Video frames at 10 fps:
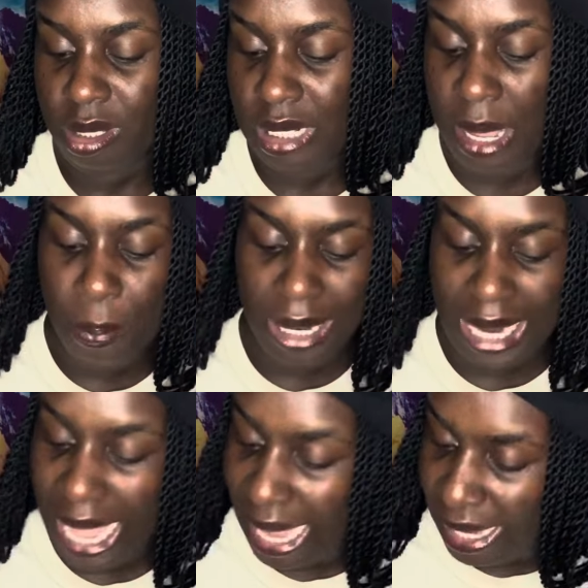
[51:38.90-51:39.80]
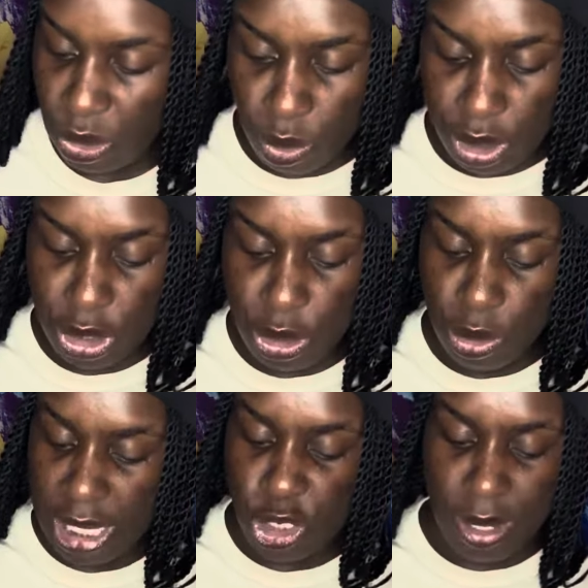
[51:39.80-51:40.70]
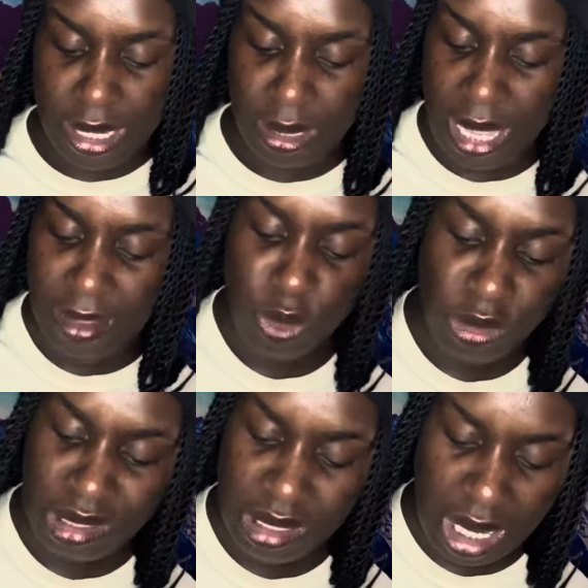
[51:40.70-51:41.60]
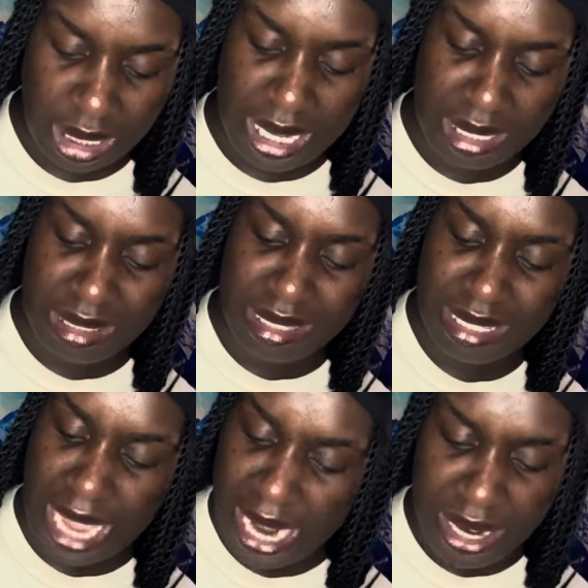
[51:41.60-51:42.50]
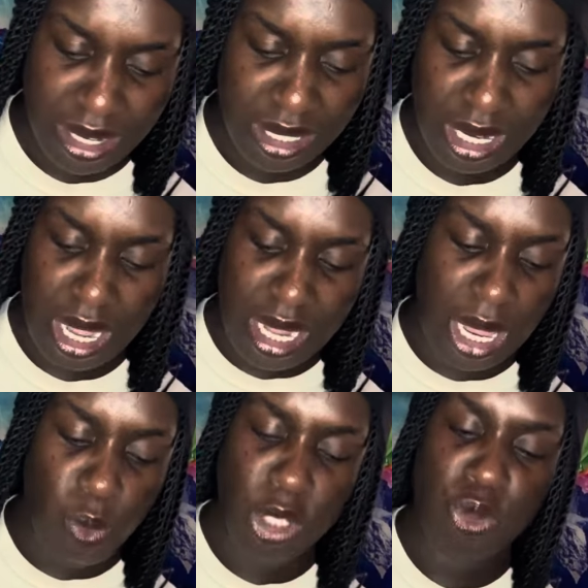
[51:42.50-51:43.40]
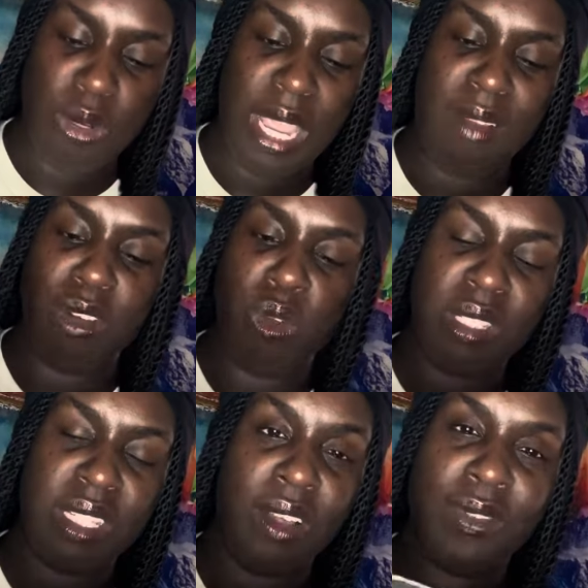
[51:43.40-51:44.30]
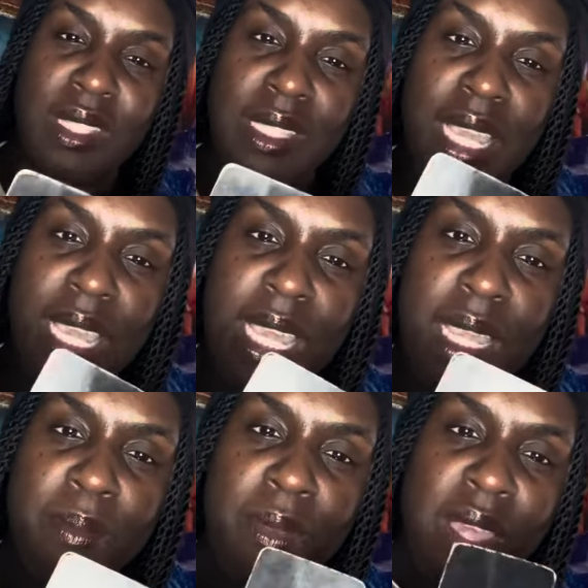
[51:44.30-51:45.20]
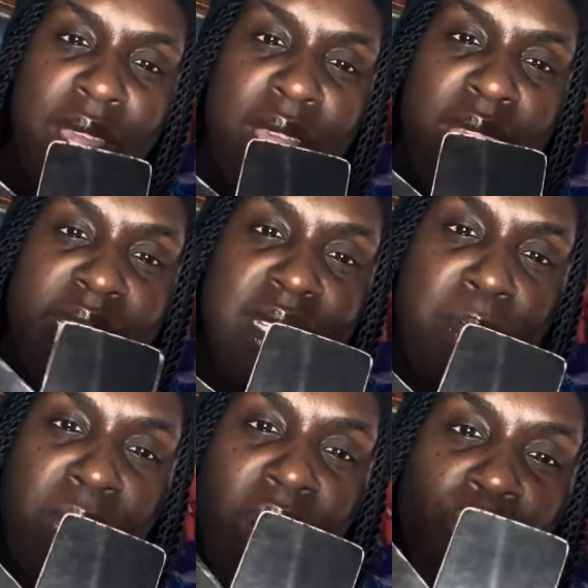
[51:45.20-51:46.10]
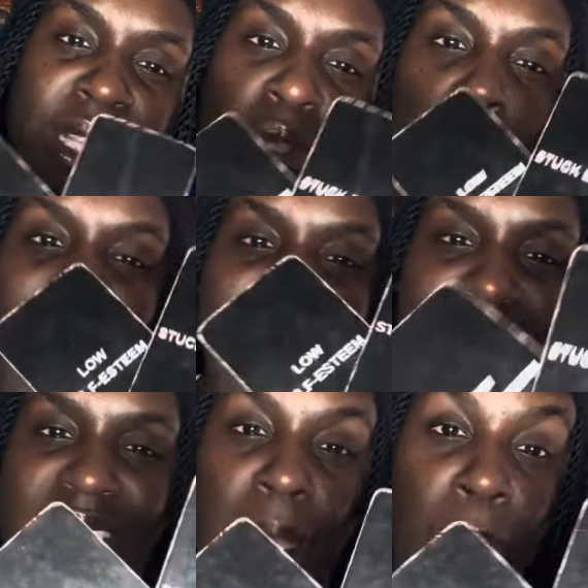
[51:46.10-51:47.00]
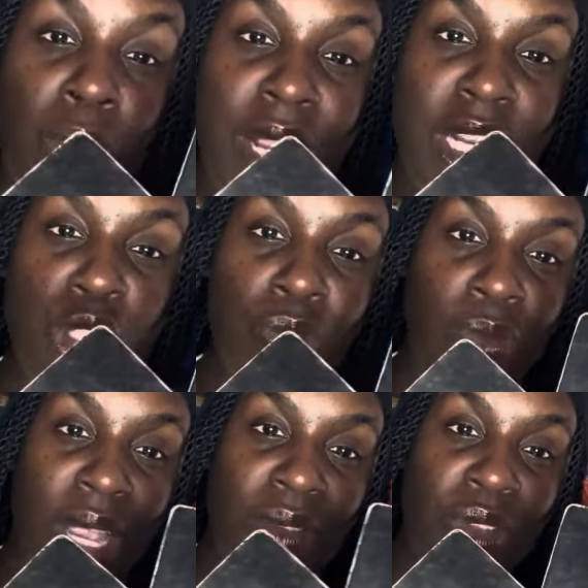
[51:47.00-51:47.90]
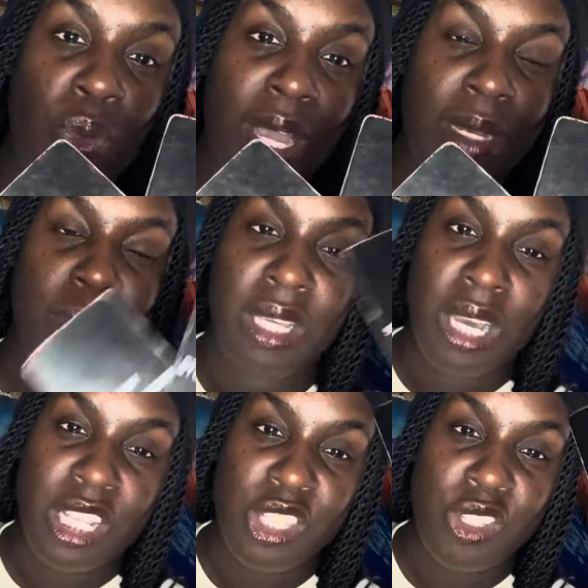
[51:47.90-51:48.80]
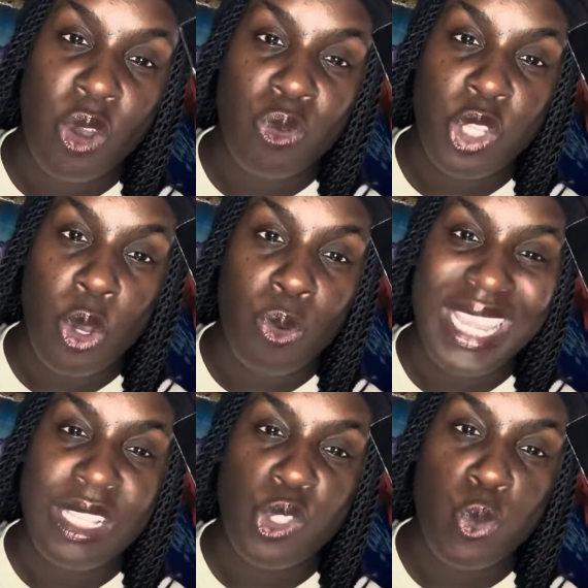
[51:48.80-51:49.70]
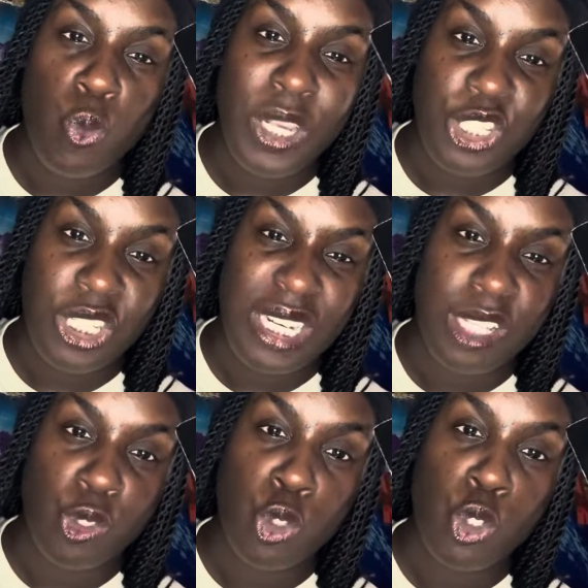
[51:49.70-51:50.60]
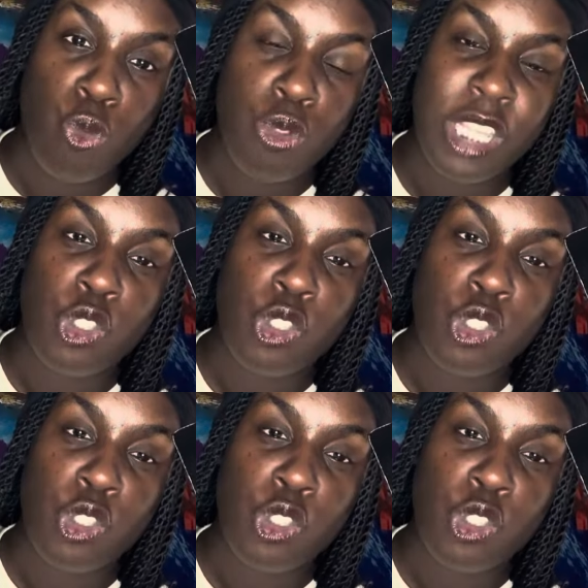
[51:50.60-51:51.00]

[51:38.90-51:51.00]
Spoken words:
They plotting on you. They trying to have you stuck and scared. They want you to have low self-esteem. This could be a reason why they separated you from everyone, because of your intuition is too